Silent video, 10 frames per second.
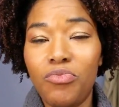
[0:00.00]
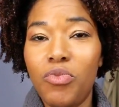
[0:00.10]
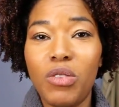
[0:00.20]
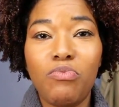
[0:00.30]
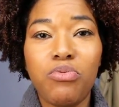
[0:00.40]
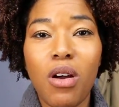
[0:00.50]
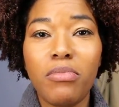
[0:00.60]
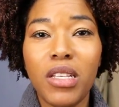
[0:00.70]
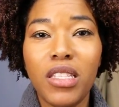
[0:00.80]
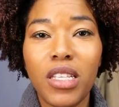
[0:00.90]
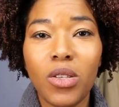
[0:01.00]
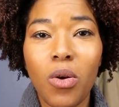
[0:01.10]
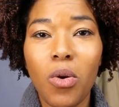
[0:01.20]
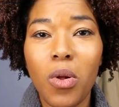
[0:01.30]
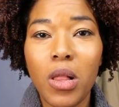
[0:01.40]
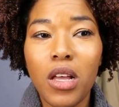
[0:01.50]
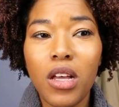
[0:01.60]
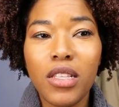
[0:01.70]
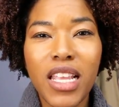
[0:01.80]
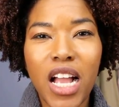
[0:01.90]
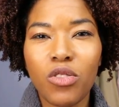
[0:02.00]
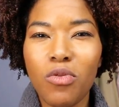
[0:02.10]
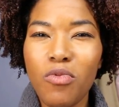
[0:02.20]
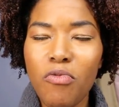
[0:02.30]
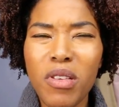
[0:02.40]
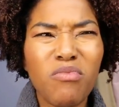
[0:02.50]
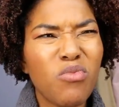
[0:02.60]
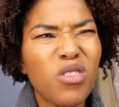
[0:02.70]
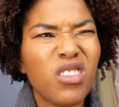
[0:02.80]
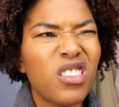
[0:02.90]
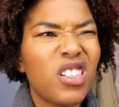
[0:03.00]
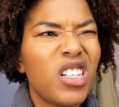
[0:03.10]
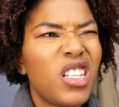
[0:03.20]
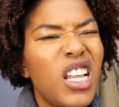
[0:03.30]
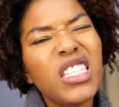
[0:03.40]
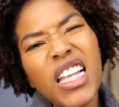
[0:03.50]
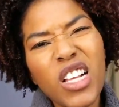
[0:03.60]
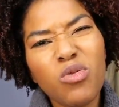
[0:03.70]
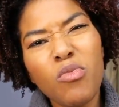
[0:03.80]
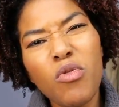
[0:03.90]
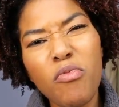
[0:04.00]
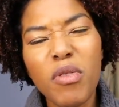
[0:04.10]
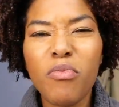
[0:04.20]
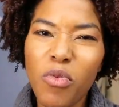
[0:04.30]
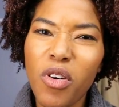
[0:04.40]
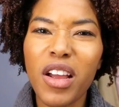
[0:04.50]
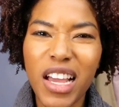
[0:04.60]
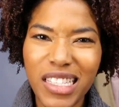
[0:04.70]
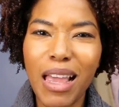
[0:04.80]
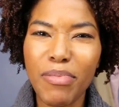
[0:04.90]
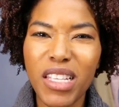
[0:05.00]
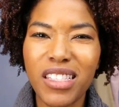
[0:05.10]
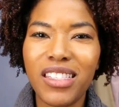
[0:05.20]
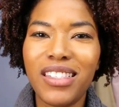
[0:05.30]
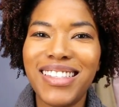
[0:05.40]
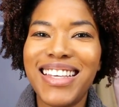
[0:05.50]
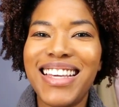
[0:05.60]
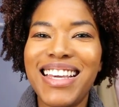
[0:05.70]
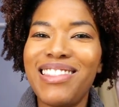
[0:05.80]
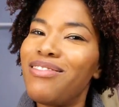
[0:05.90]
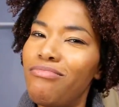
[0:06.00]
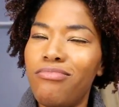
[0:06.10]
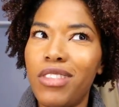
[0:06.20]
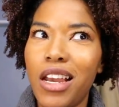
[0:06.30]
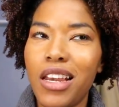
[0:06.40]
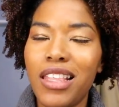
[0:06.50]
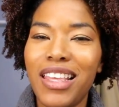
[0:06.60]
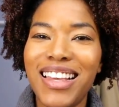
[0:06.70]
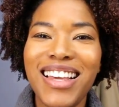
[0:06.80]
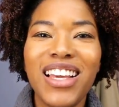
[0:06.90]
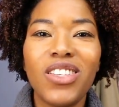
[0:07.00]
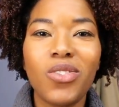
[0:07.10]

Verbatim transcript: what prompted this whole natural movement more, less natural movement, more acceptance than anything.